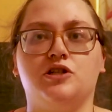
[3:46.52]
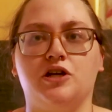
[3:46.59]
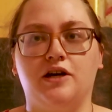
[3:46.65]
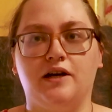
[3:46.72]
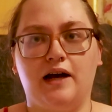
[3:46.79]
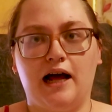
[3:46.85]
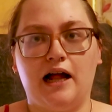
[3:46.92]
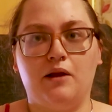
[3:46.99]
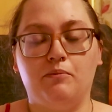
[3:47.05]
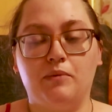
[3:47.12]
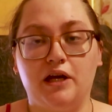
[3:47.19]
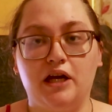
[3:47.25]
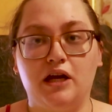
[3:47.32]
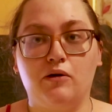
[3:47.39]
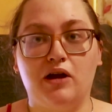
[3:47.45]
to help
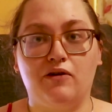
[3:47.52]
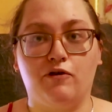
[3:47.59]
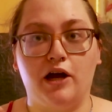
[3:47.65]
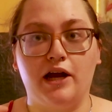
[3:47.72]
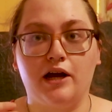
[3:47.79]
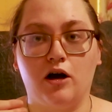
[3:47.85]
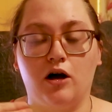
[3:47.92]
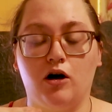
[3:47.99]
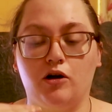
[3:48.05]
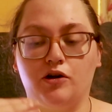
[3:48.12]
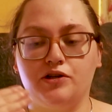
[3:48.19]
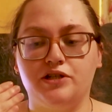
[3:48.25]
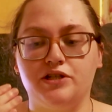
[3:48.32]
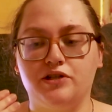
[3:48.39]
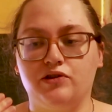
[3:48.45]
me if I
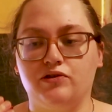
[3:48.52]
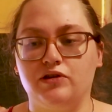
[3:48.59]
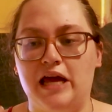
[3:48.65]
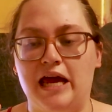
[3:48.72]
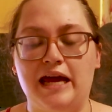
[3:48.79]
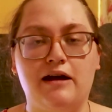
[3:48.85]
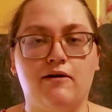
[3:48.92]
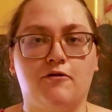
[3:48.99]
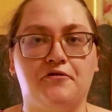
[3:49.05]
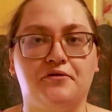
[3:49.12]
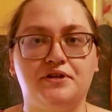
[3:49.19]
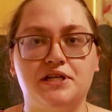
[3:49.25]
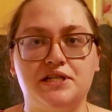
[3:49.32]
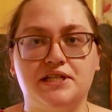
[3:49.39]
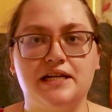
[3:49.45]
can't hear or
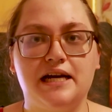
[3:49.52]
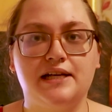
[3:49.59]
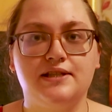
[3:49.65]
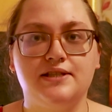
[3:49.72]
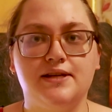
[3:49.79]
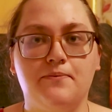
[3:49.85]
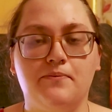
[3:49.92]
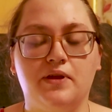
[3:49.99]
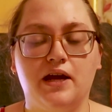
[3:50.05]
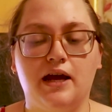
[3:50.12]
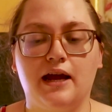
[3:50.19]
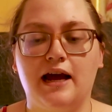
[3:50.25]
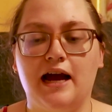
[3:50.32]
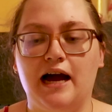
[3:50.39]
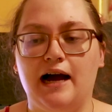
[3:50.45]
understand
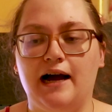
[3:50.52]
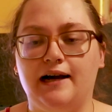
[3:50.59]
something,